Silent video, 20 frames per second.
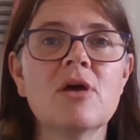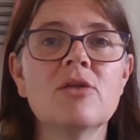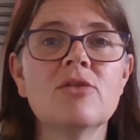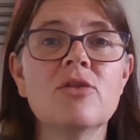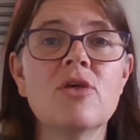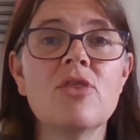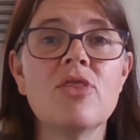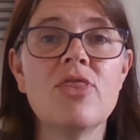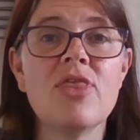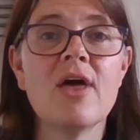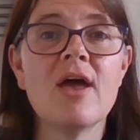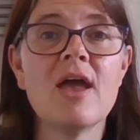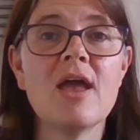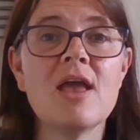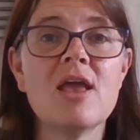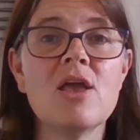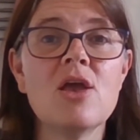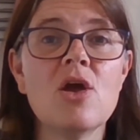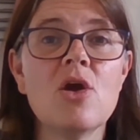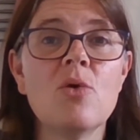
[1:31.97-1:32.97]
that
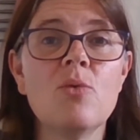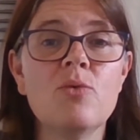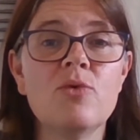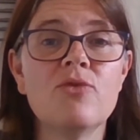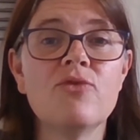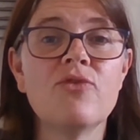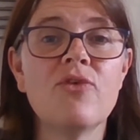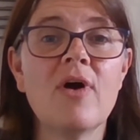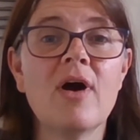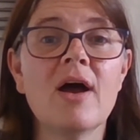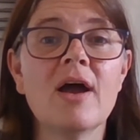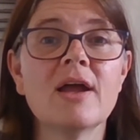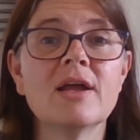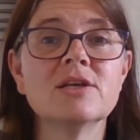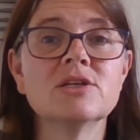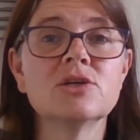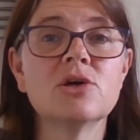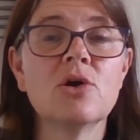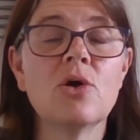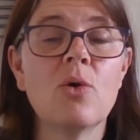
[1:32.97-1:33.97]
they would
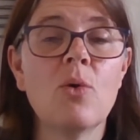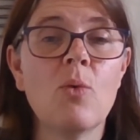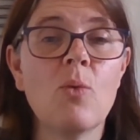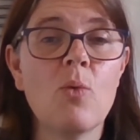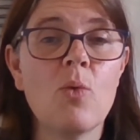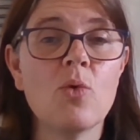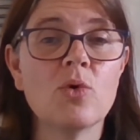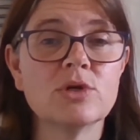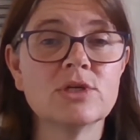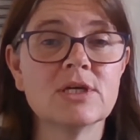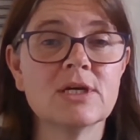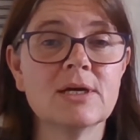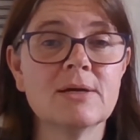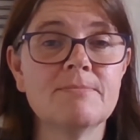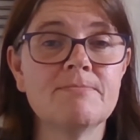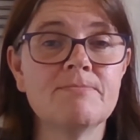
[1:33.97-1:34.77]
find water.